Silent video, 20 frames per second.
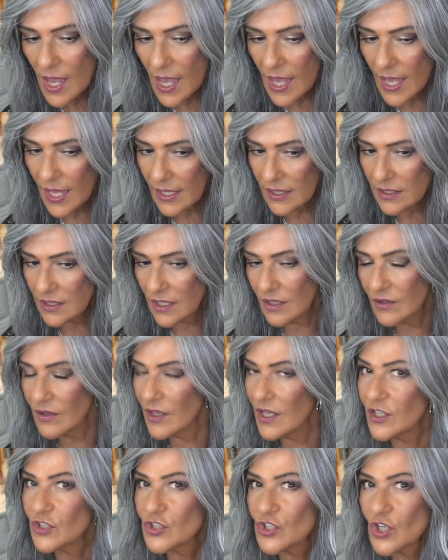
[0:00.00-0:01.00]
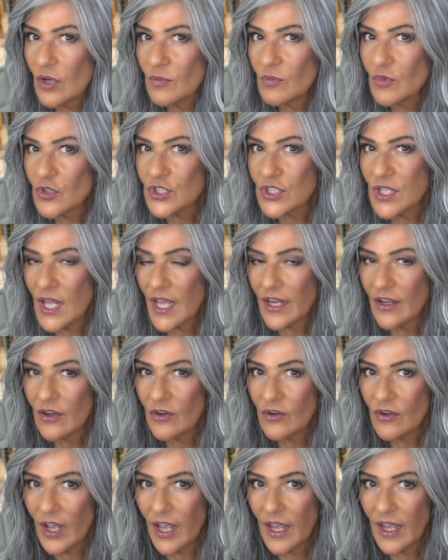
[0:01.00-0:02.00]
And it's almost like,
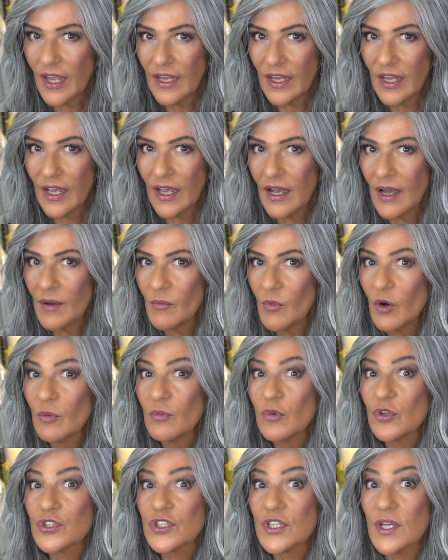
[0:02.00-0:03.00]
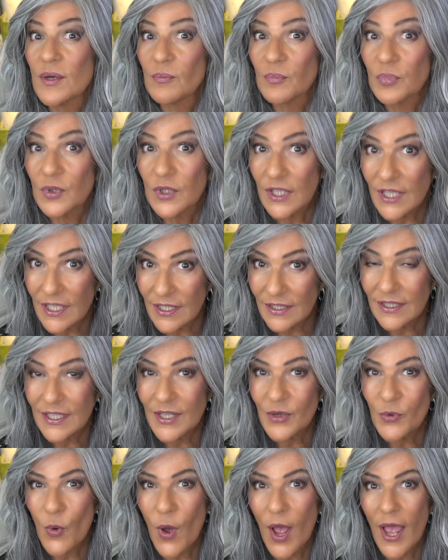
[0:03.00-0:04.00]
okay, I'm almost
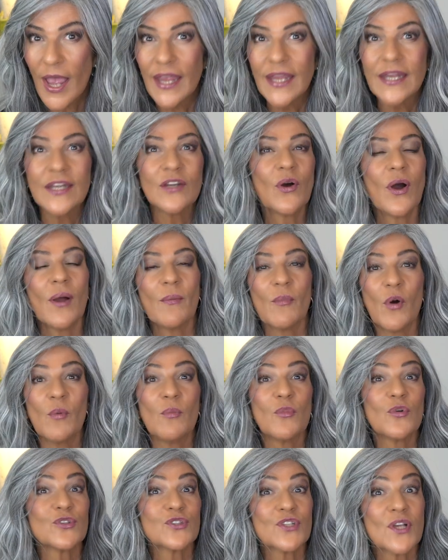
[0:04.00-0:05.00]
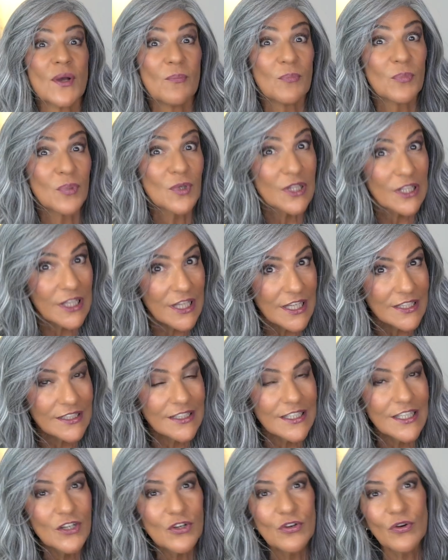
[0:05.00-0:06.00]
completely white. I'm almost
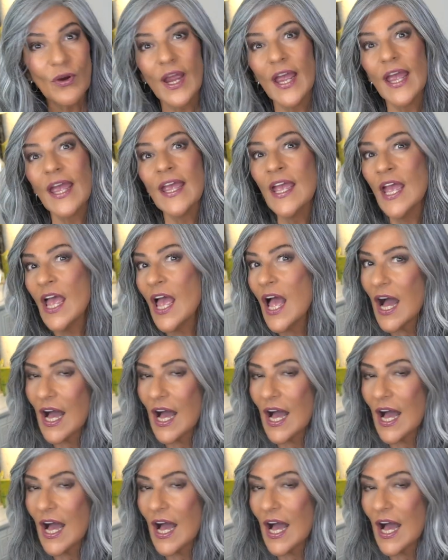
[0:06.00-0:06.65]
completely gray.